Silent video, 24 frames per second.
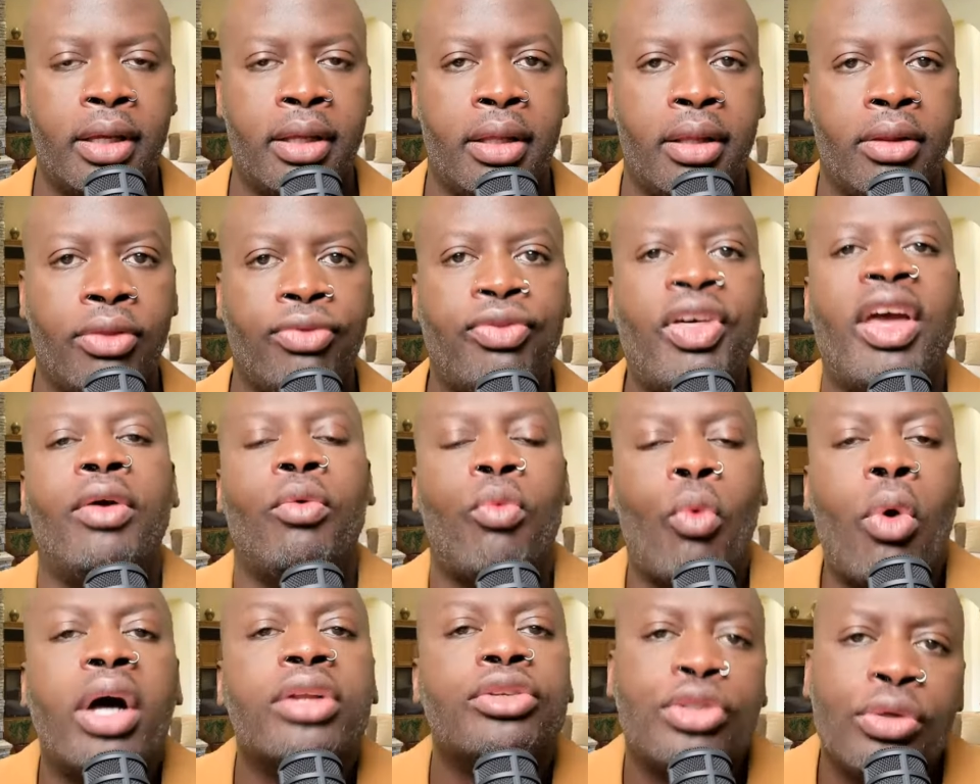They
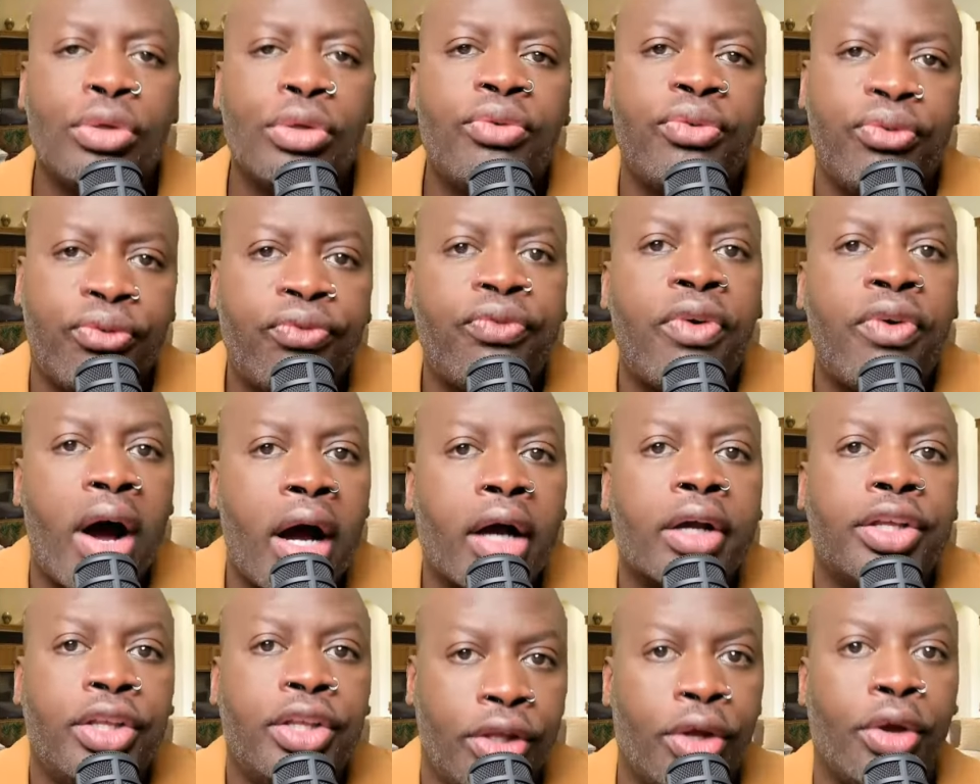want to
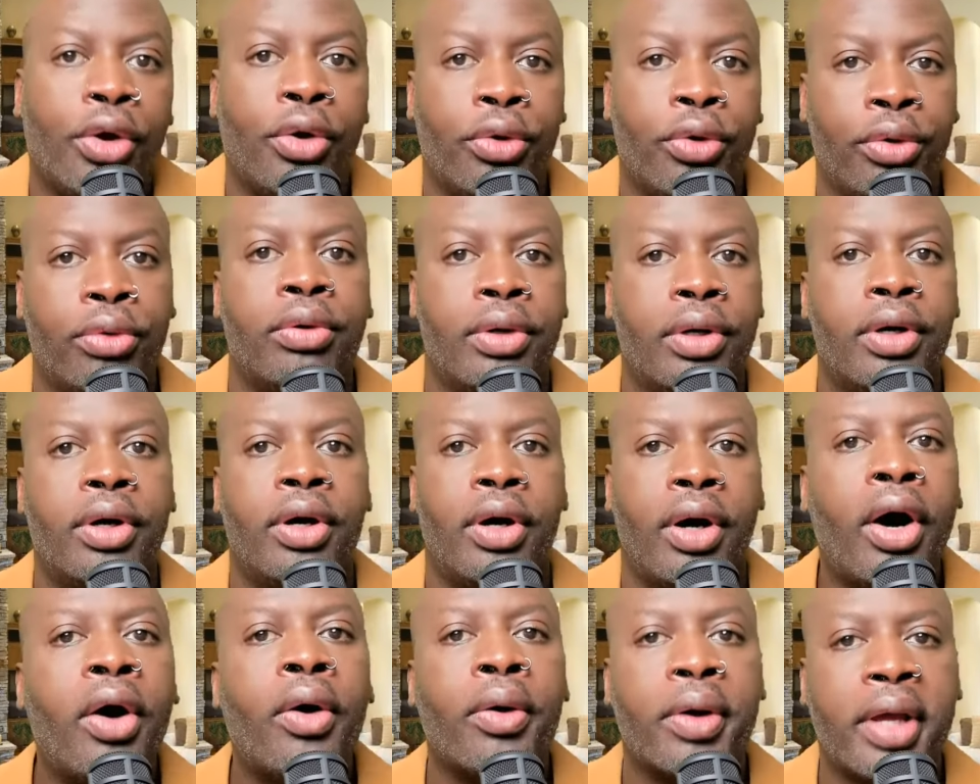fuck you,
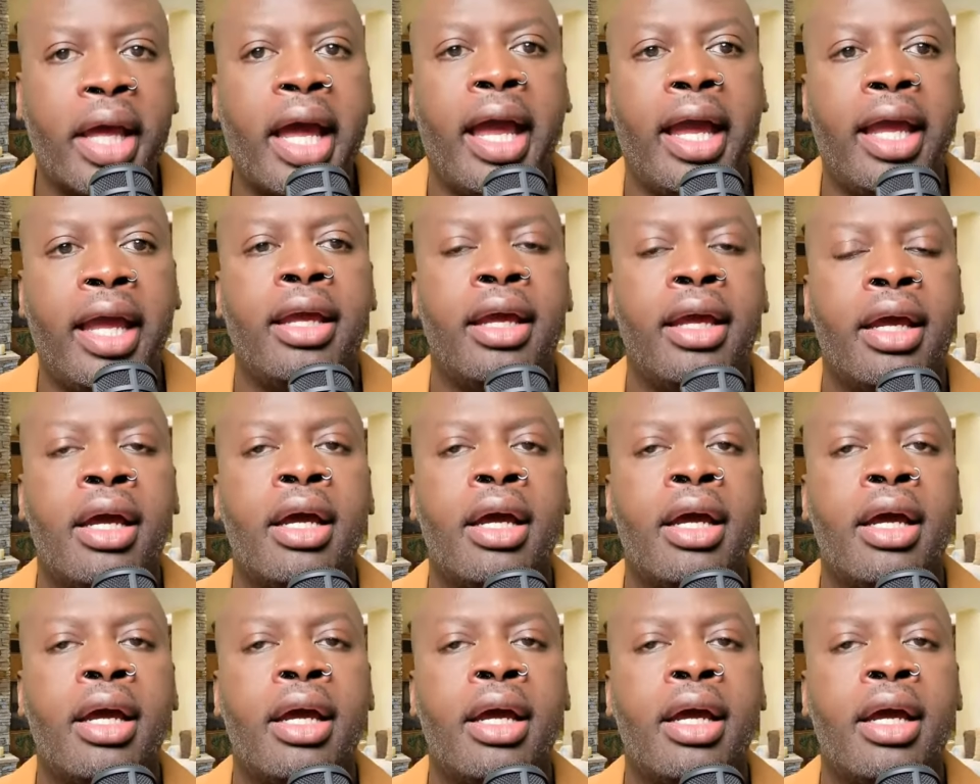okay?